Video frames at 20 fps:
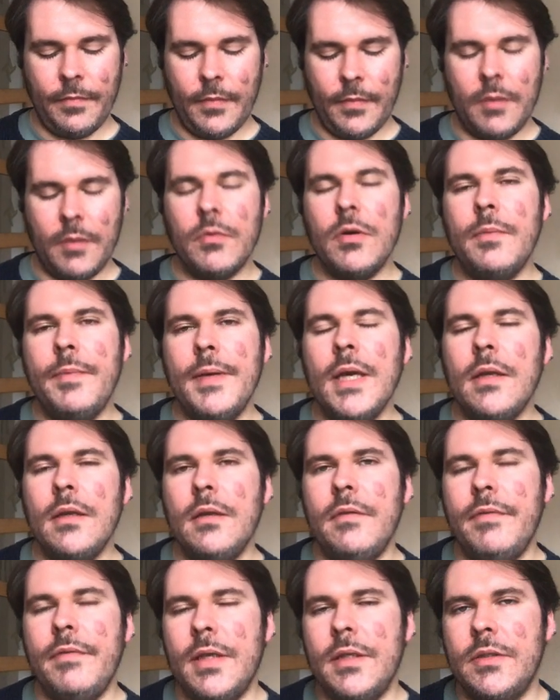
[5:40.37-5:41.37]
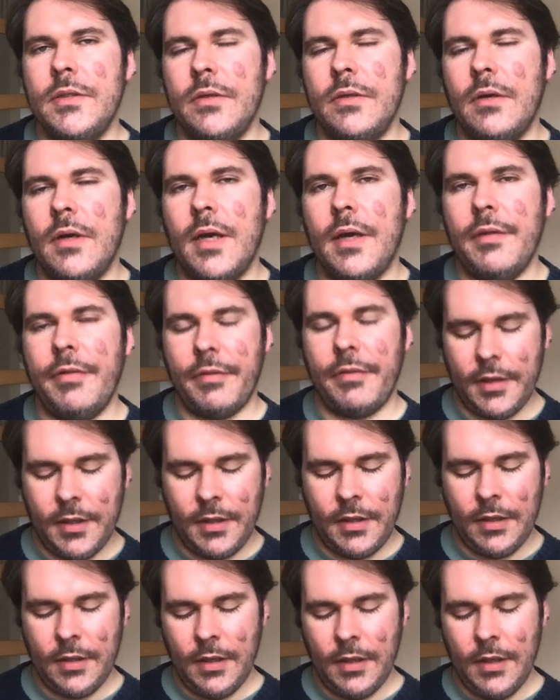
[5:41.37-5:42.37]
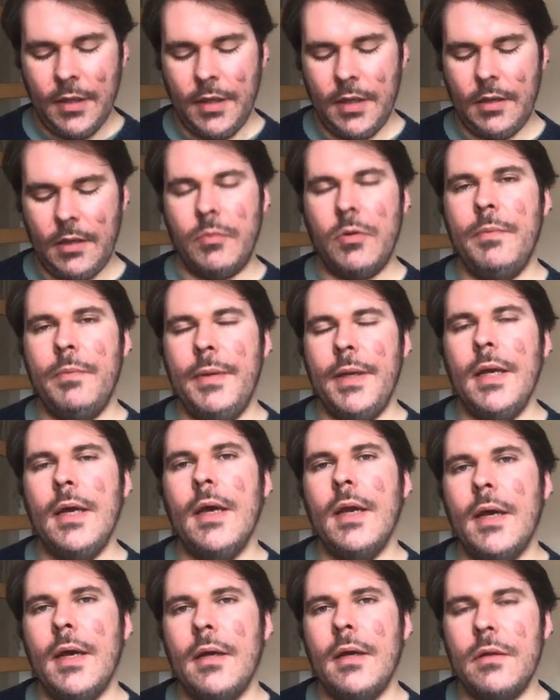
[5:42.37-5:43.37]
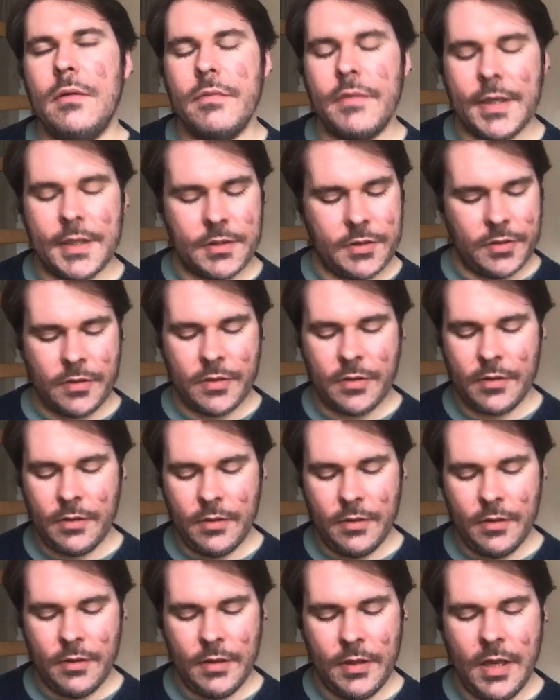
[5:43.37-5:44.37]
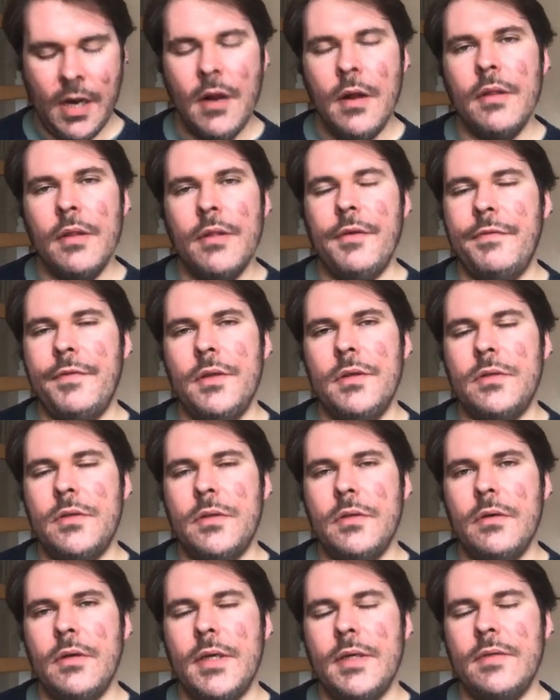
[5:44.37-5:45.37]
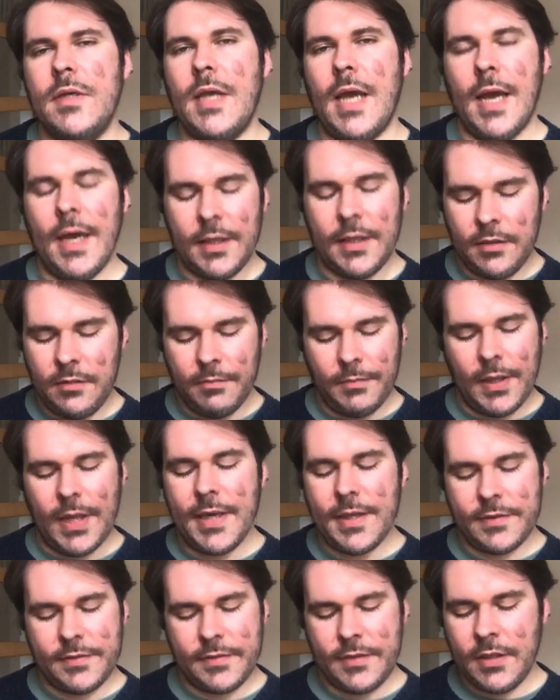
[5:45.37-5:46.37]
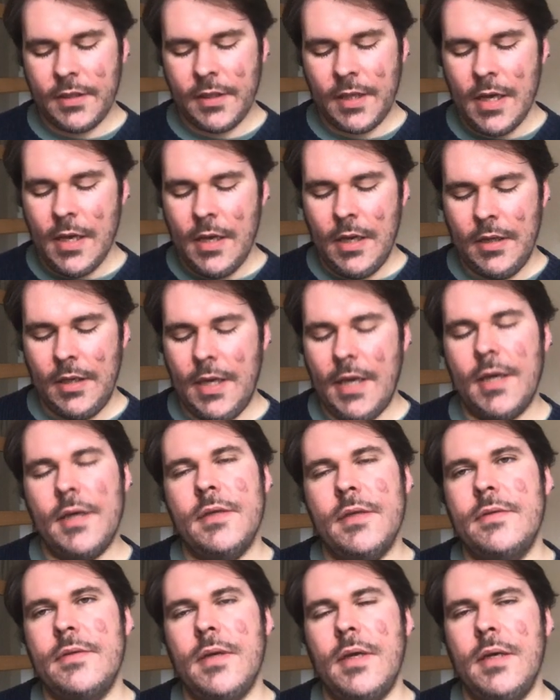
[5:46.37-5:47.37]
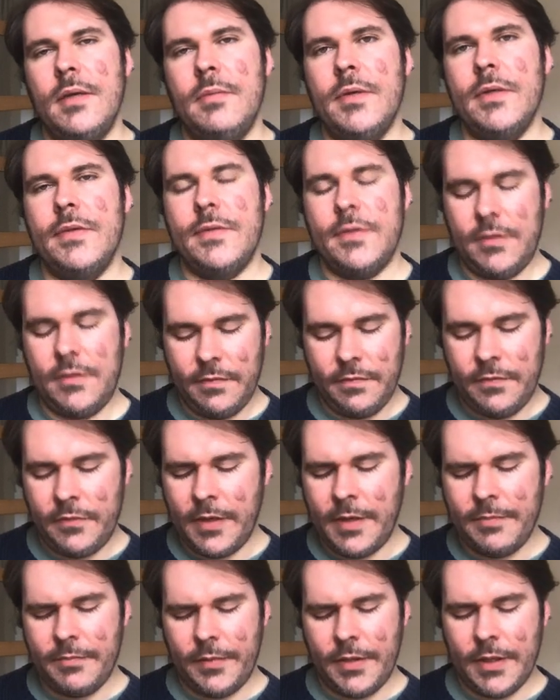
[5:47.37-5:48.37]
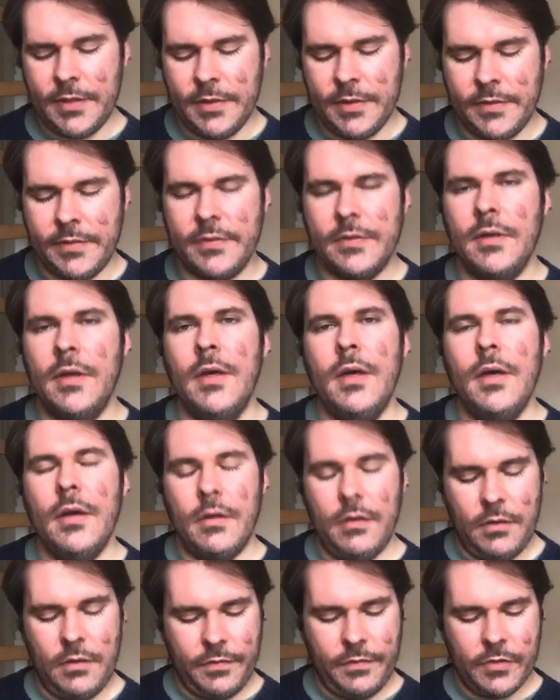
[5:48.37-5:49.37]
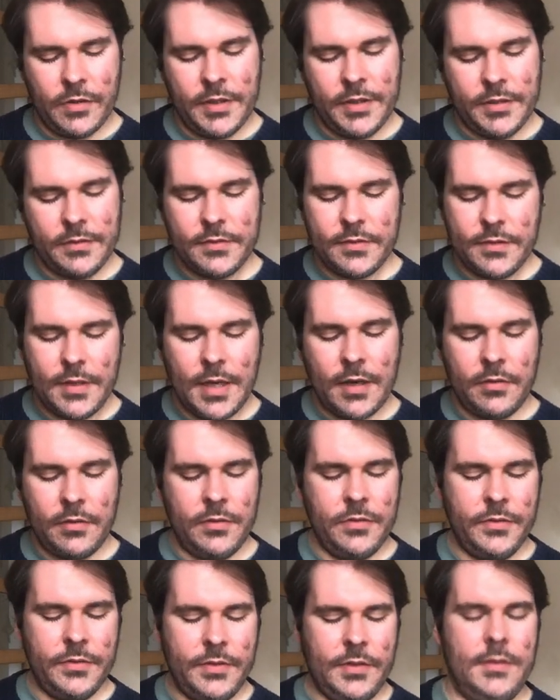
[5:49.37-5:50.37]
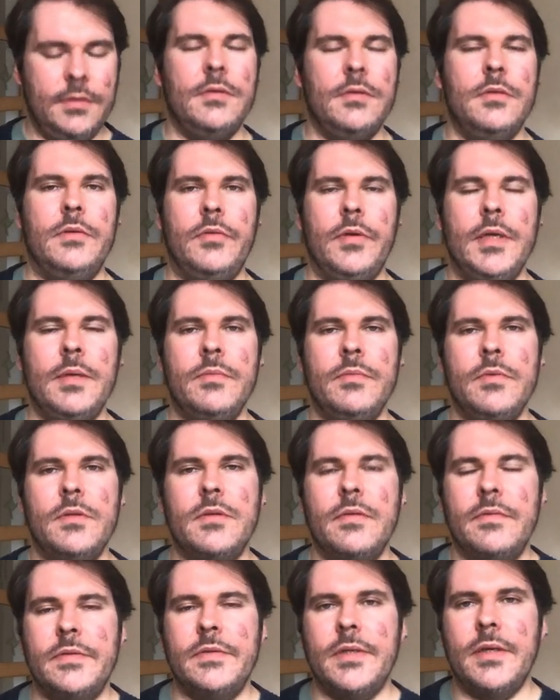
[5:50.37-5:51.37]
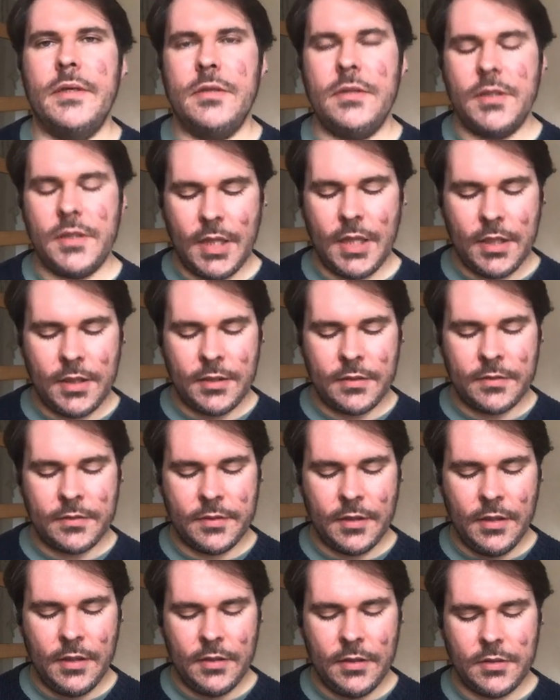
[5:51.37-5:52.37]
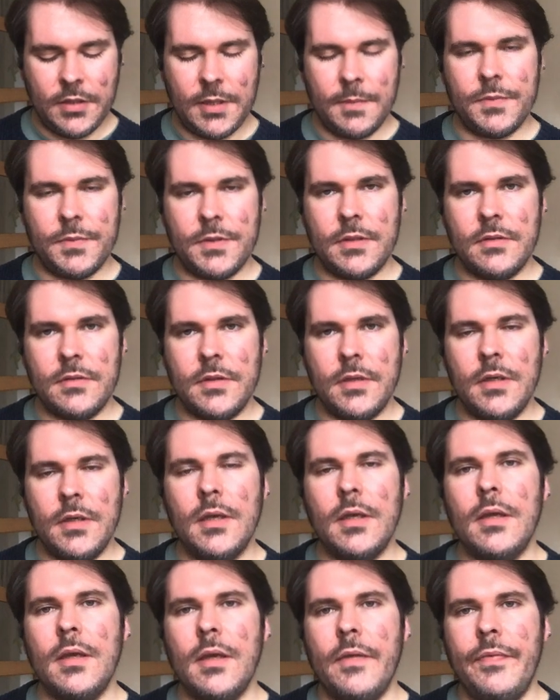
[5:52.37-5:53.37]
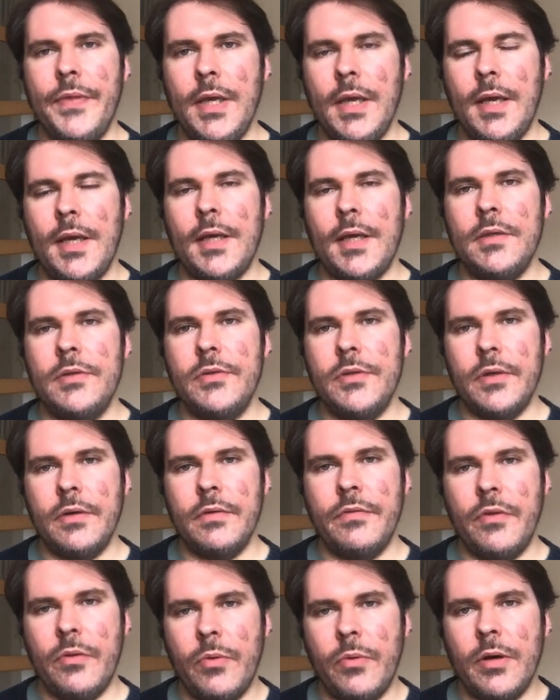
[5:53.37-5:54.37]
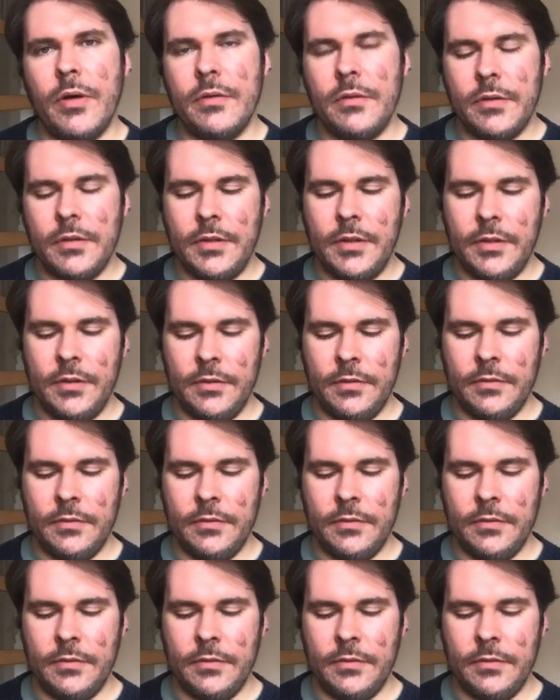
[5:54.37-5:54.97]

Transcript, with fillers: It will be an adventure, I think. It will be an adventure. The future is cannon blasting. Yes, I must have dreamt this. Her voice narrows into dreams of such things. Ships sink at the edge of the world.